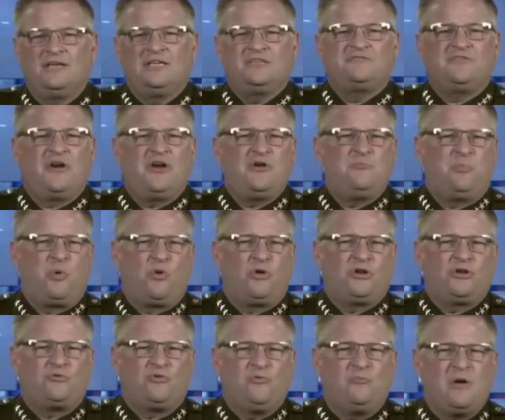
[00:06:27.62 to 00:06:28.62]
It's very
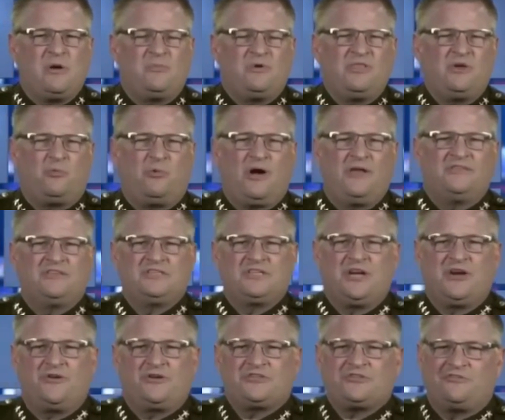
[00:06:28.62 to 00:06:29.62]
important to remember that while the
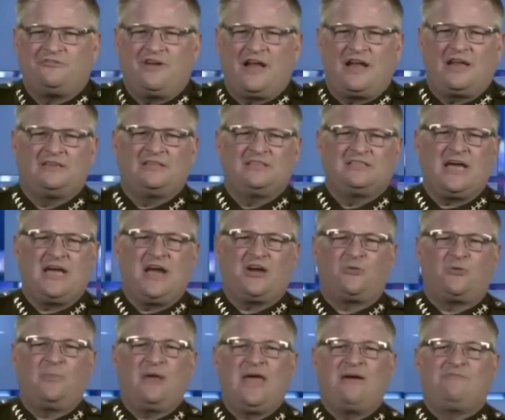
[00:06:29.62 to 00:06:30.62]
terrorist or violent attacker
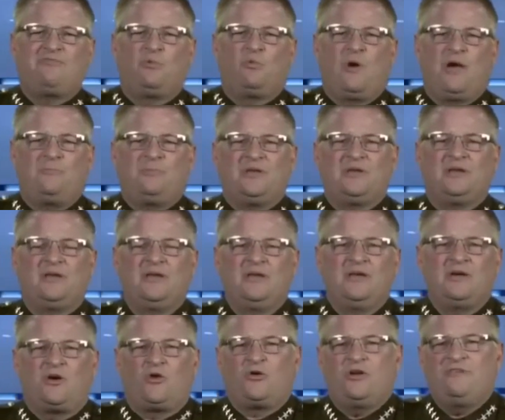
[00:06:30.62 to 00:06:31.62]
may have a weapon
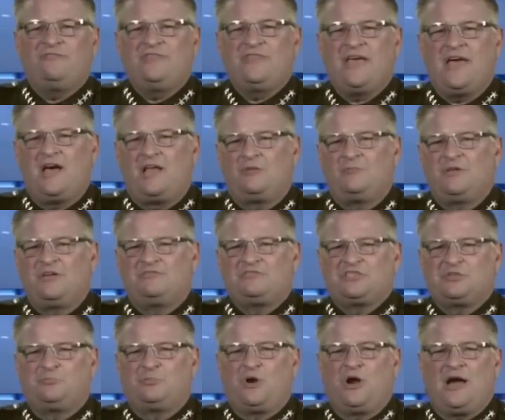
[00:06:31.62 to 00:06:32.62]
or even the element of
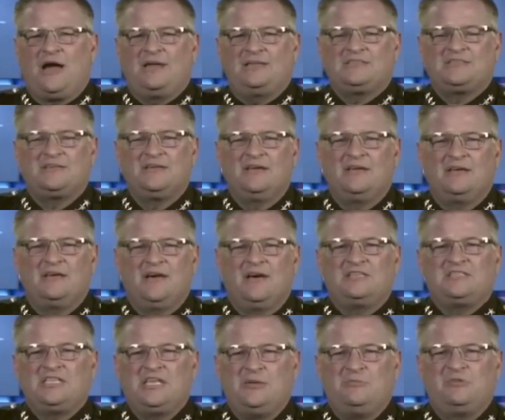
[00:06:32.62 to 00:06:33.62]
surprise, a
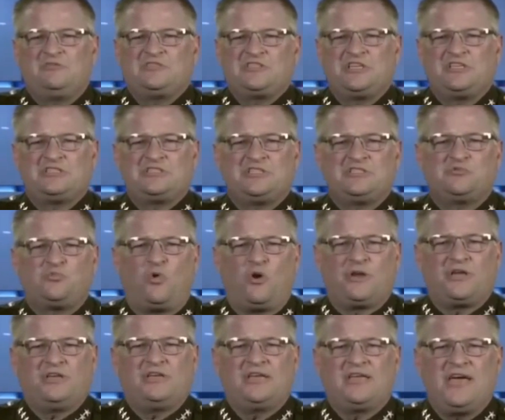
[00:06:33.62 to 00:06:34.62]
team of citizens
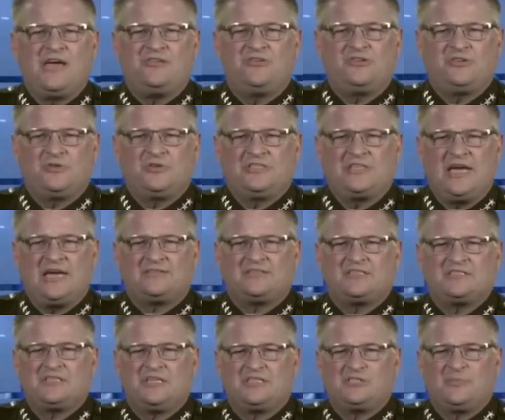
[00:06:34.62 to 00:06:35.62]
working together to attack the
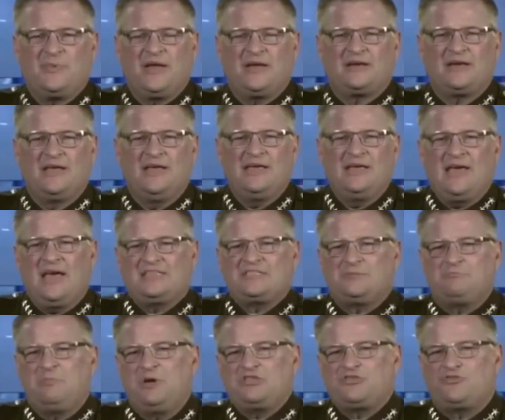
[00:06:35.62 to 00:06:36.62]
suspect has a
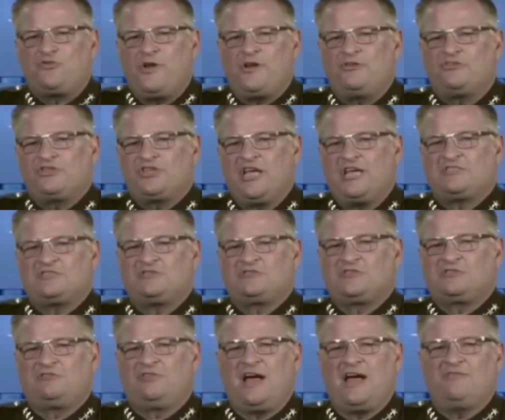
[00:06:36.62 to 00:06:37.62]
much greater chance of
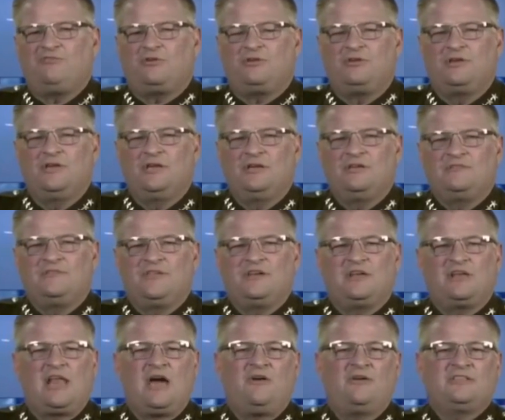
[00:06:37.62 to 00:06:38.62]
survival than
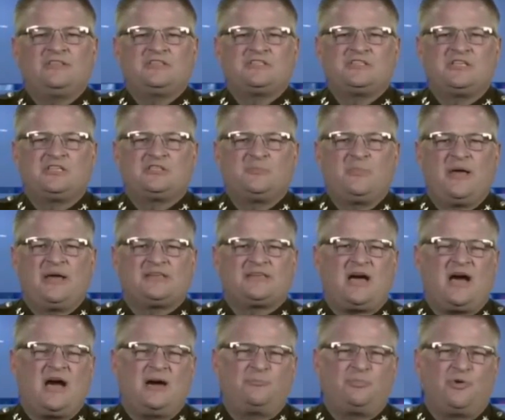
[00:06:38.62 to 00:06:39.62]
allowing the suspect to
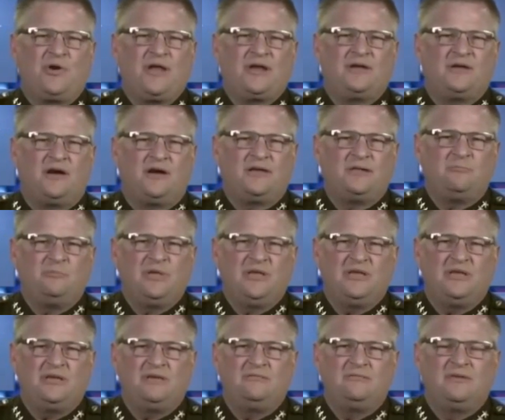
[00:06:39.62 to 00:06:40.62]
operate
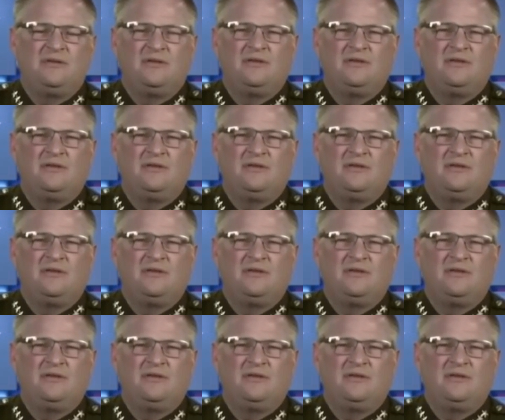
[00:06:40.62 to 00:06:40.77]
unimpeded.